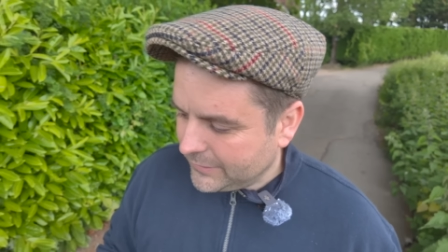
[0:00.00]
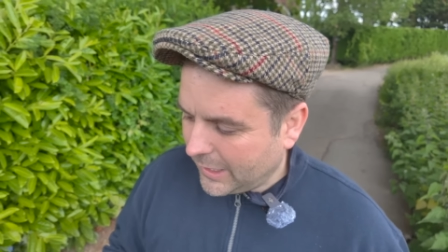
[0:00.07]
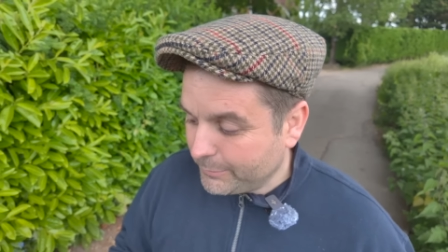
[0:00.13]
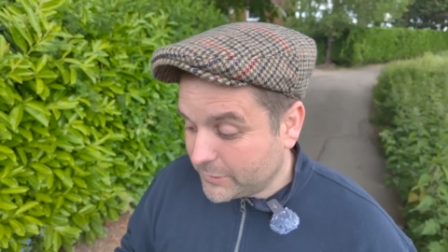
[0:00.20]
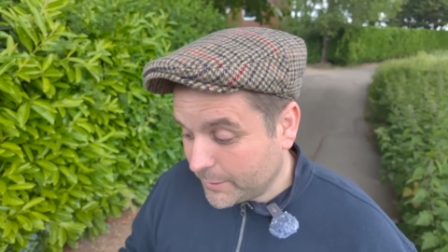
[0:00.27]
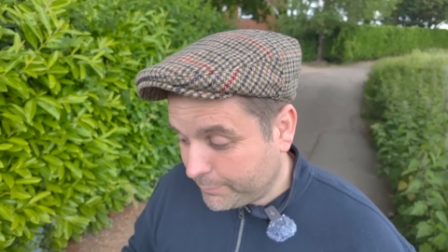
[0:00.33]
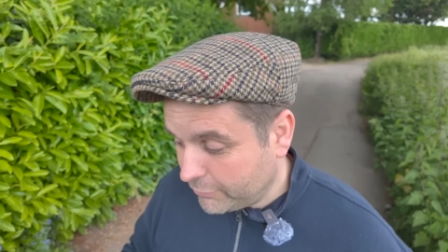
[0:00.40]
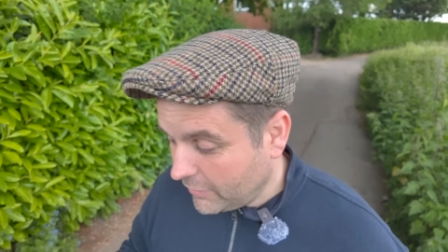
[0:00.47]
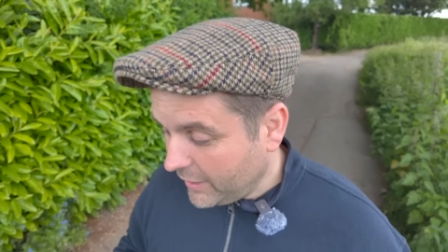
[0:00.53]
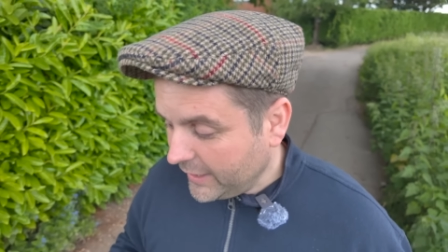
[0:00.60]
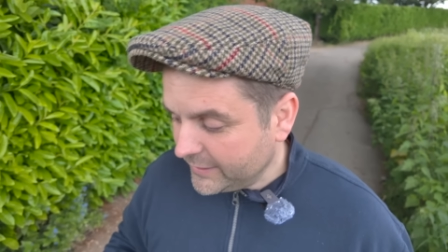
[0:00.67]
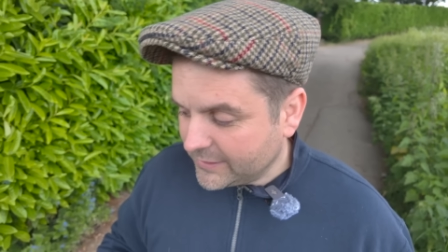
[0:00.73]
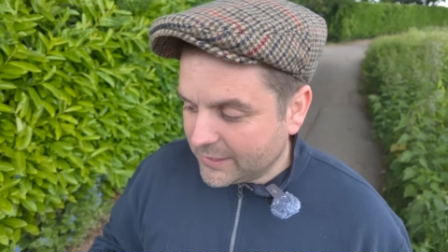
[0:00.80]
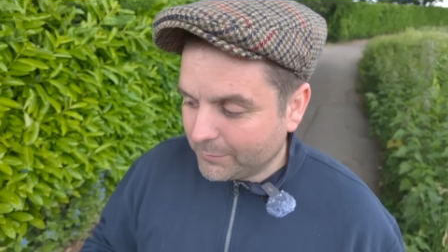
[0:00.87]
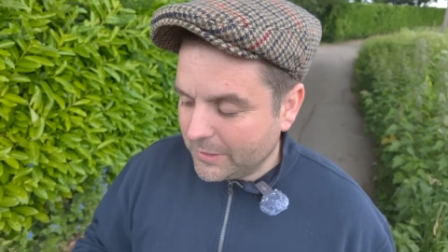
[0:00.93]
I'm
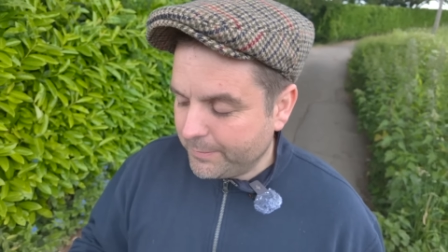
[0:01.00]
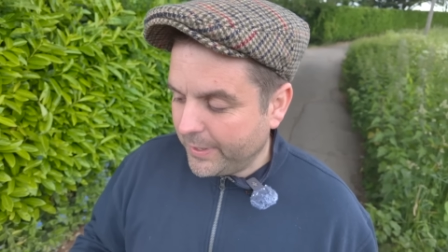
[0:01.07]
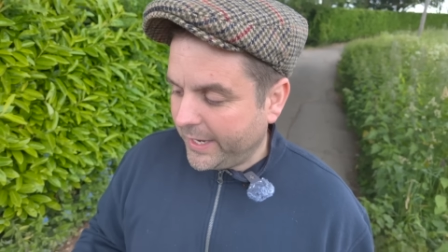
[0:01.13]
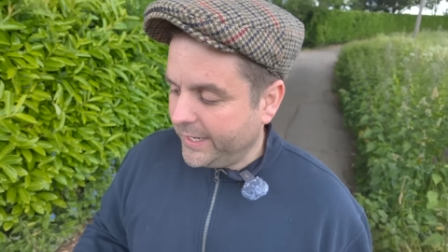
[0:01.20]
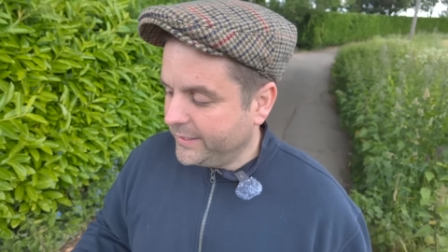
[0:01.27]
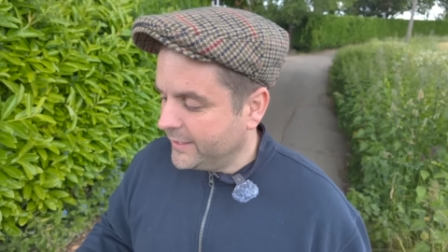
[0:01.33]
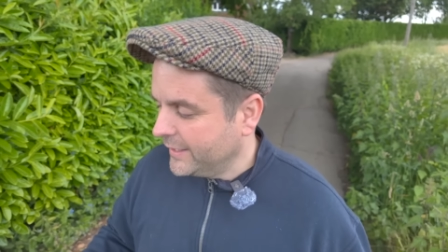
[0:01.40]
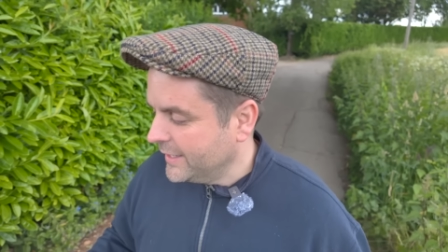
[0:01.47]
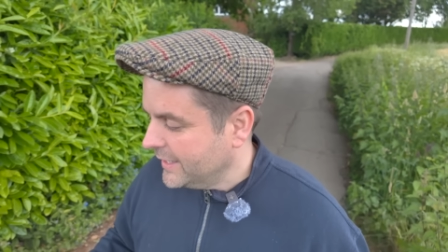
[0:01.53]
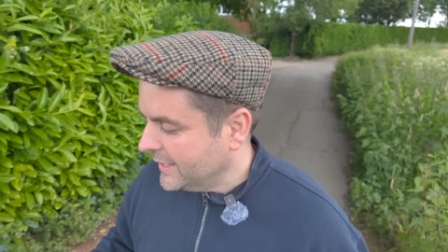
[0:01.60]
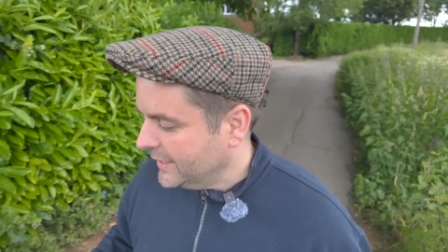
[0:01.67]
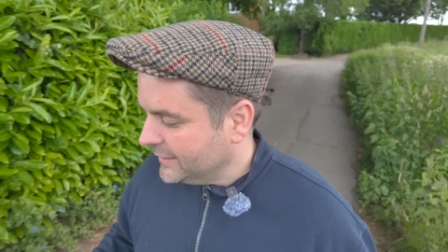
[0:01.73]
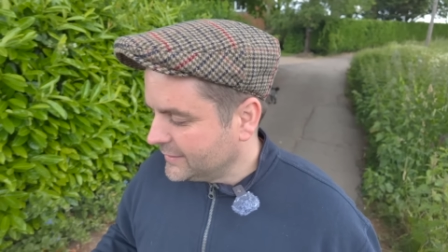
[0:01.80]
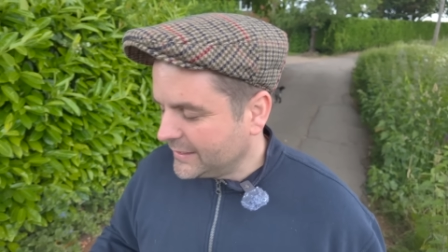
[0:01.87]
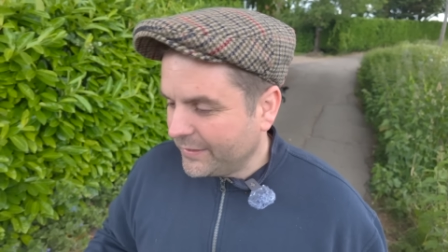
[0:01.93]
surprised that we paid
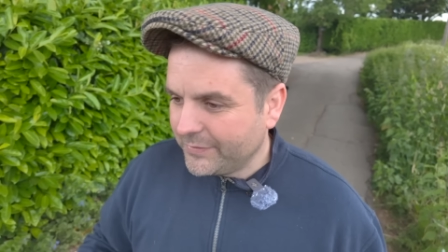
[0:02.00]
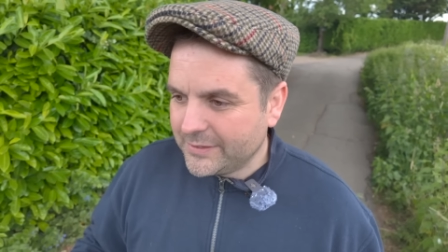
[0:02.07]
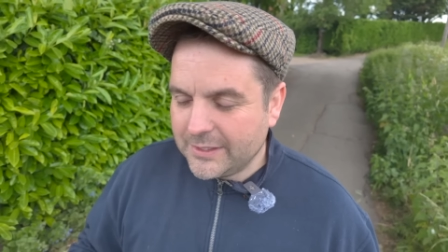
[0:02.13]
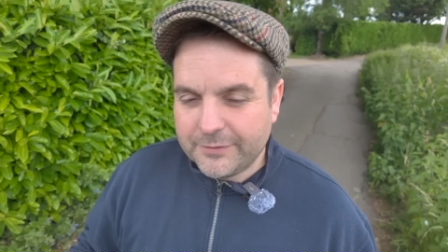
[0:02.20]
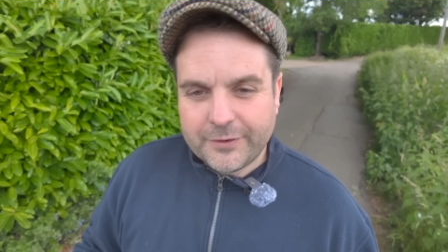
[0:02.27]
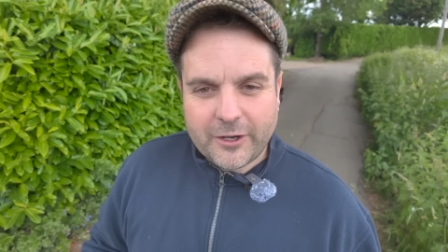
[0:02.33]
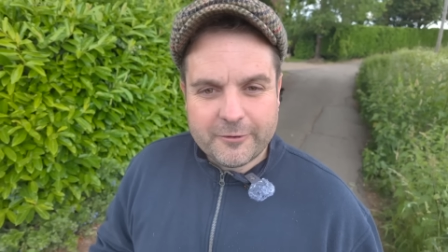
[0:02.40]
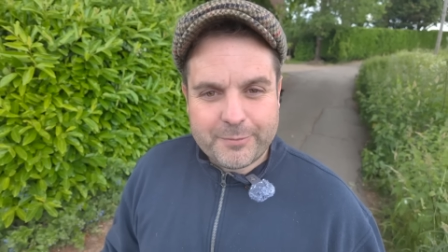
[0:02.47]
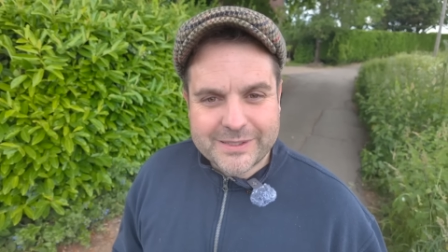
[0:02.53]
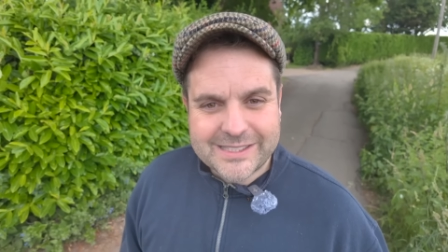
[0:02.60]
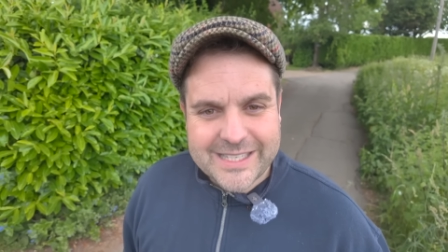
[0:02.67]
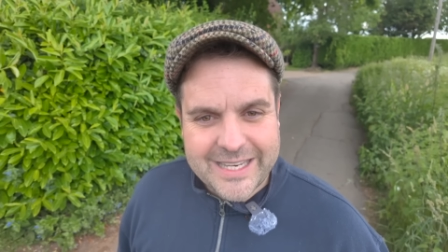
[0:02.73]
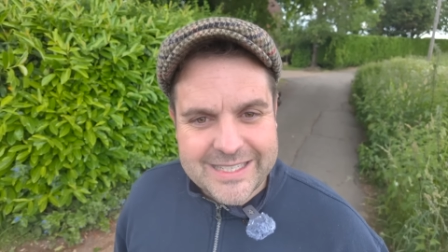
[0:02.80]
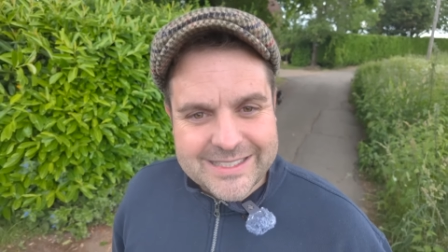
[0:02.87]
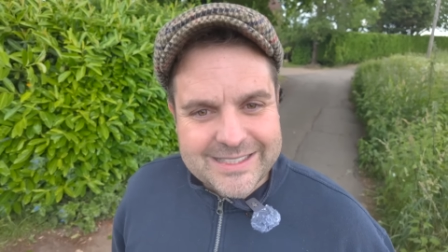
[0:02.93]

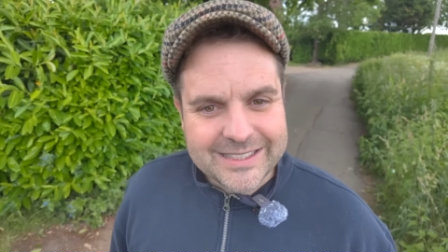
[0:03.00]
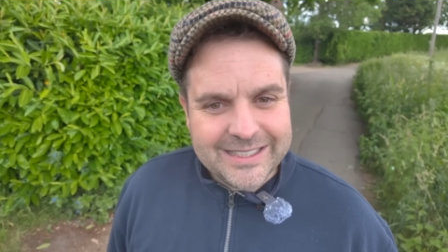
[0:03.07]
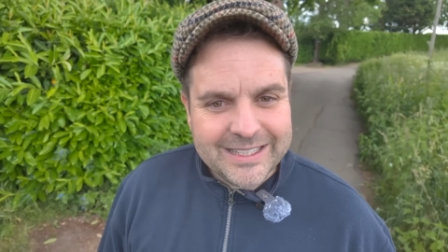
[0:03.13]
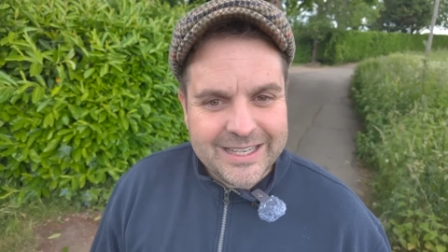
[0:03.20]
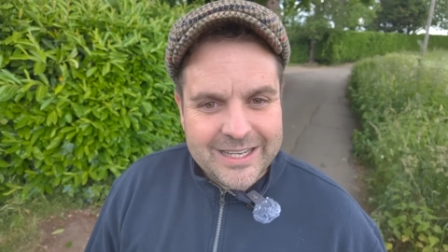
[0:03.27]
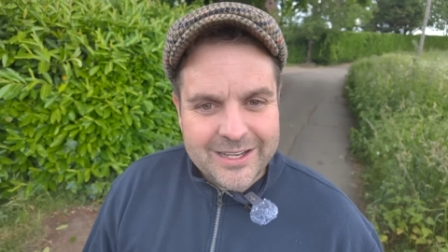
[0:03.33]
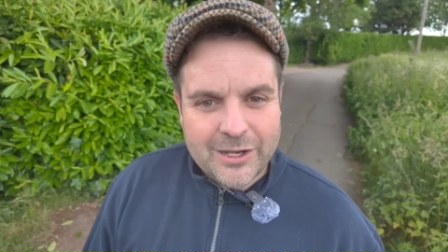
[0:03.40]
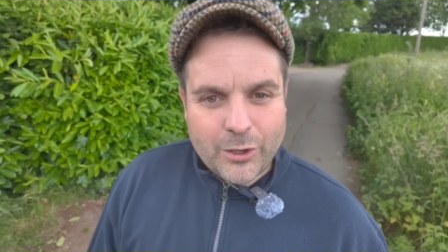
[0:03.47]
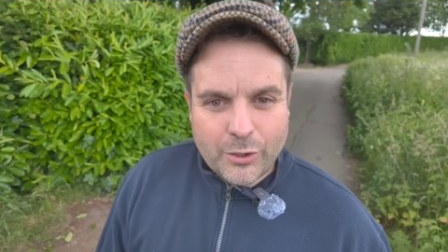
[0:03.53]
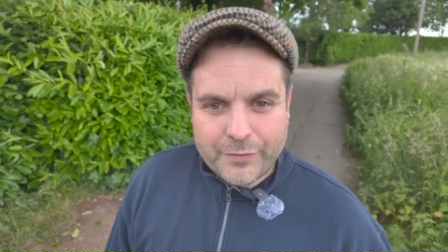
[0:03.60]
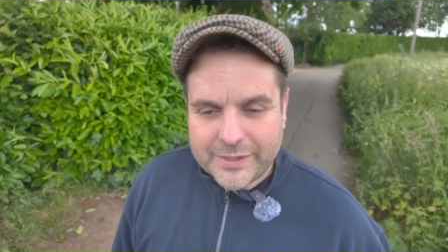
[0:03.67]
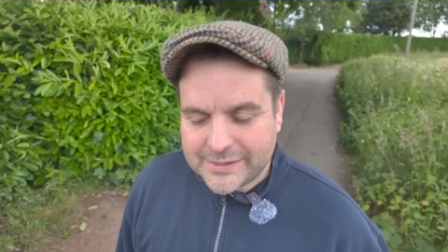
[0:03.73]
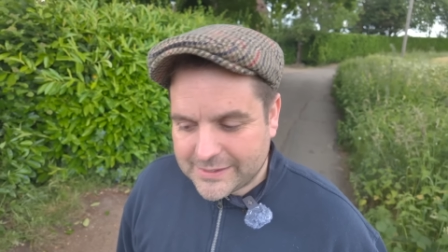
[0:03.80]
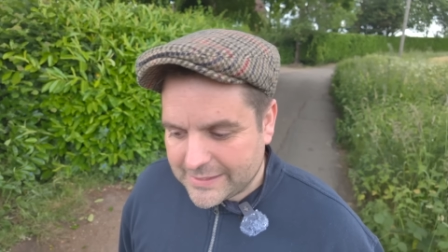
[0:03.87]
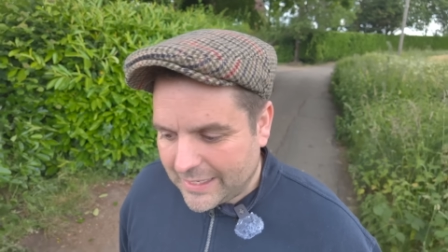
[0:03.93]
75% of
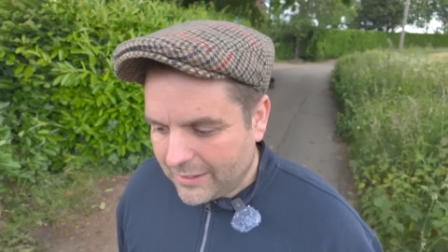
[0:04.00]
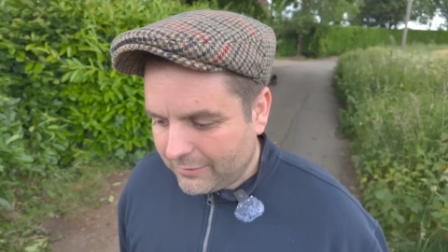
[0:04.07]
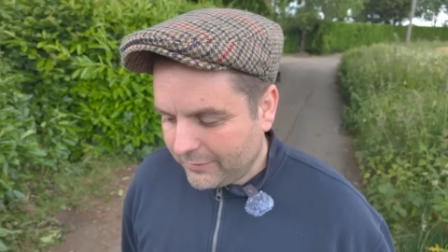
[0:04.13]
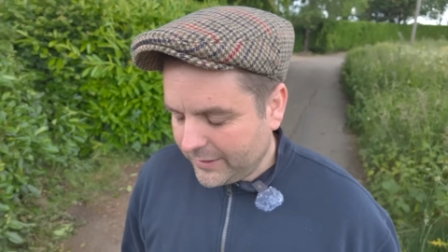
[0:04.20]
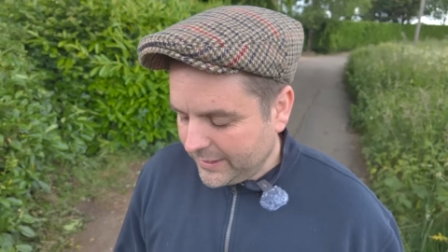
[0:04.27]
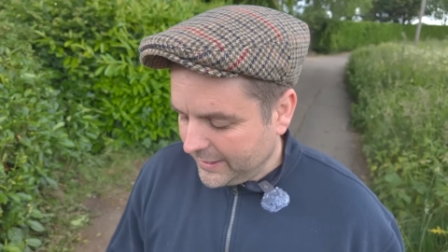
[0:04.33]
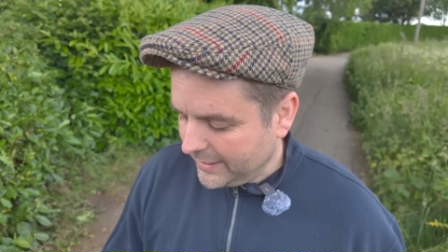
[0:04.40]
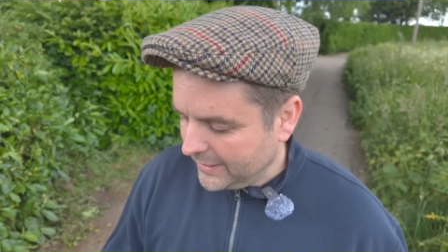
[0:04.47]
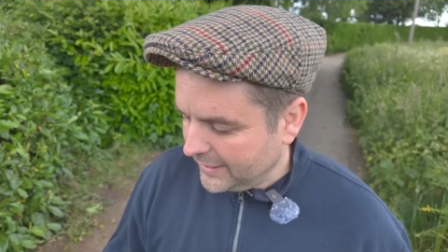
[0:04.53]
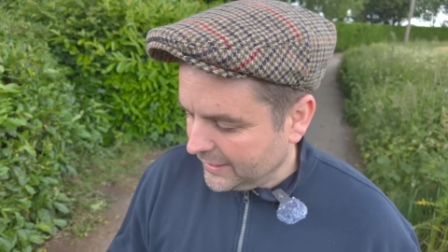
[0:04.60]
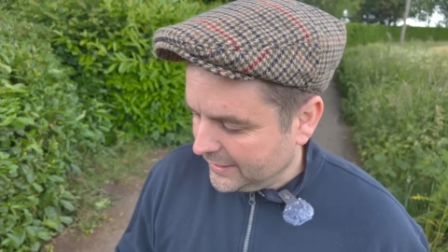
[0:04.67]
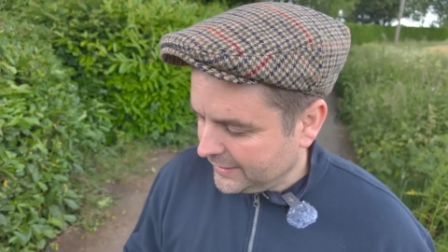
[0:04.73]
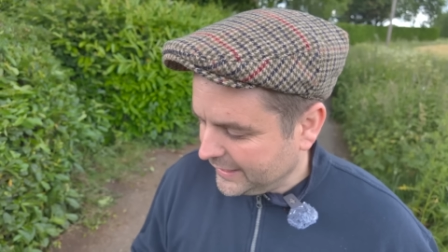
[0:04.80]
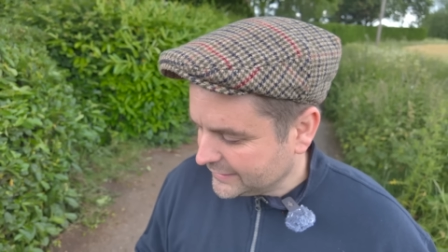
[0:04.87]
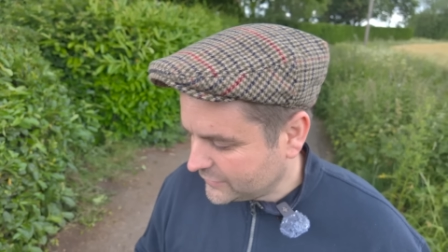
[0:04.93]
his salary.
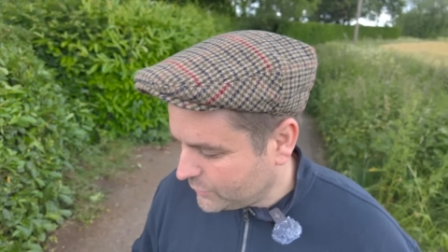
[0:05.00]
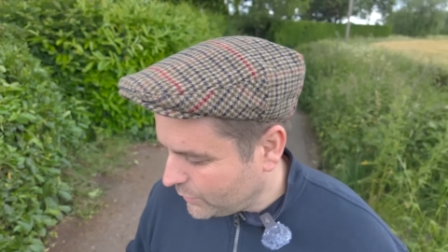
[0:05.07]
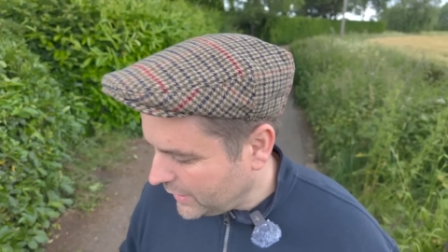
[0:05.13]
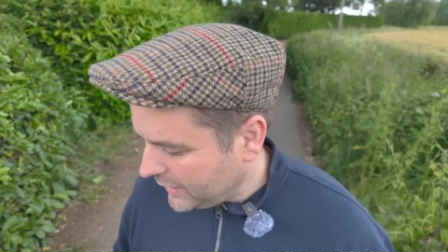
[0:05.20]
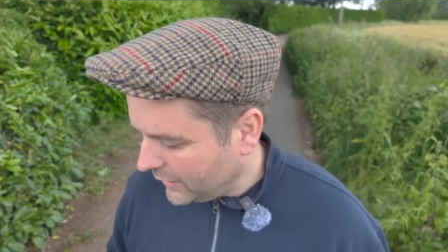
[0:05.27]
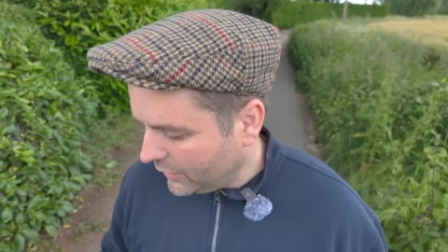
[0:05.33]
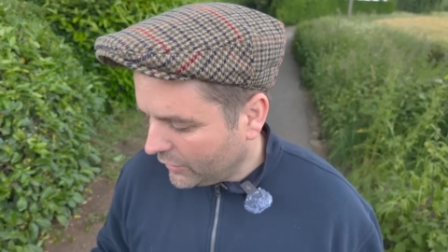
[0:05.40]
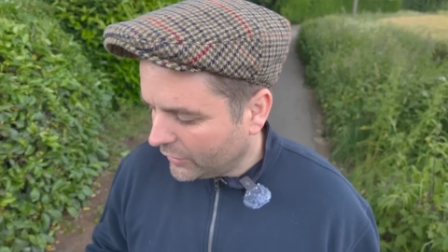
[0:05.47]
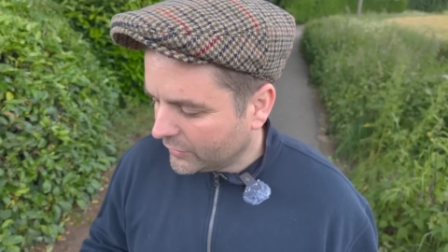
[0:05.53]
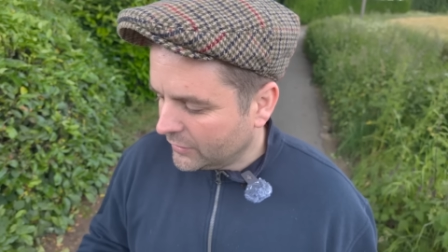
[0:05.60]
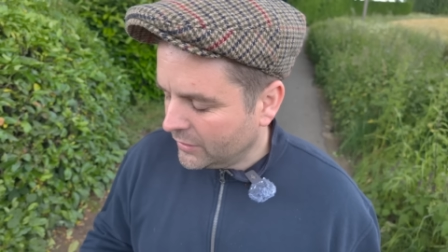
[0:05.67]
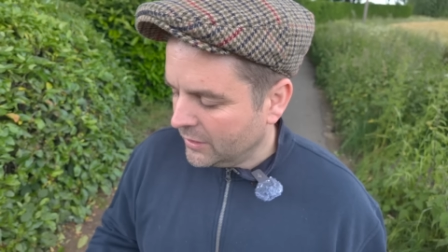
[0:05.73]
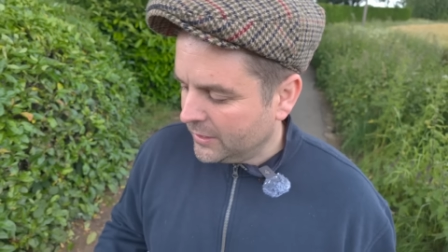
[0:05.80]
That's quite a lot.